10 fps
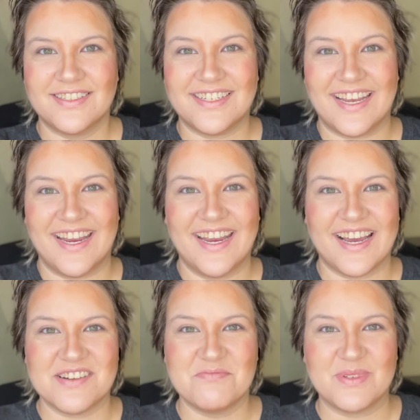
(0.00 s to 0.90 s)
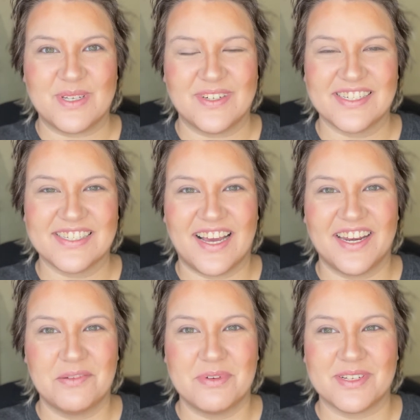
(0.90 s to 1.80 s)
Today I'm so
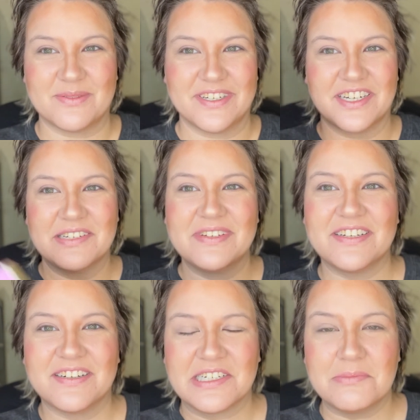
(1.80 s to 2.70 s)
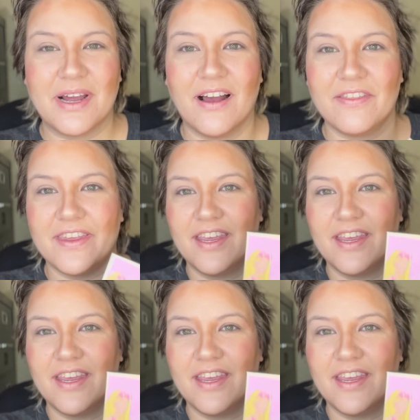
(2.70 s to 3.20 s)
excited because we are going to be talking about the